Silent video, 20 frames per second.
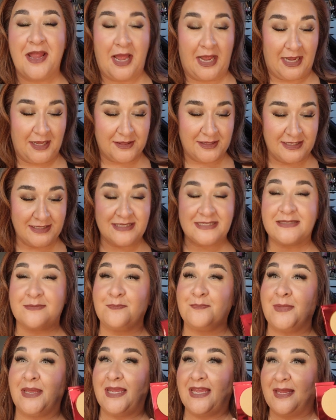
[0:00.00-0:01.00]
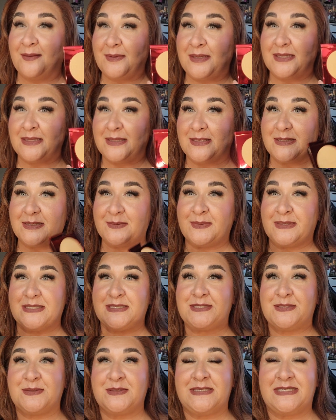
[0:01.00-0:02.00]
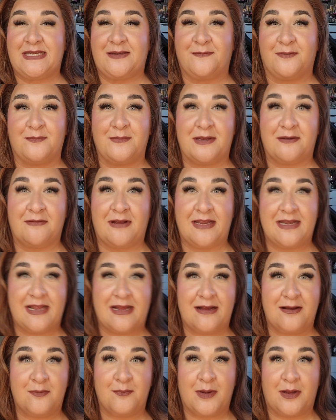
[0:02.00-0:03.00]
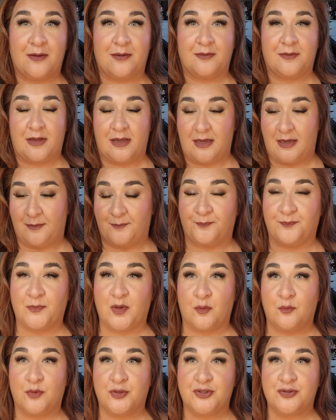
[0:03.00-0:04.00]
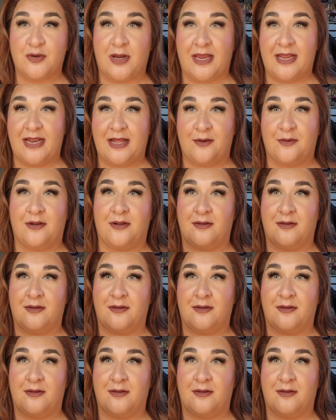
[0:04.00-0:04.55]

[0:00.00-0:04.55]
I think this may be a little bit too deep for me right now, but um, we'll try it out.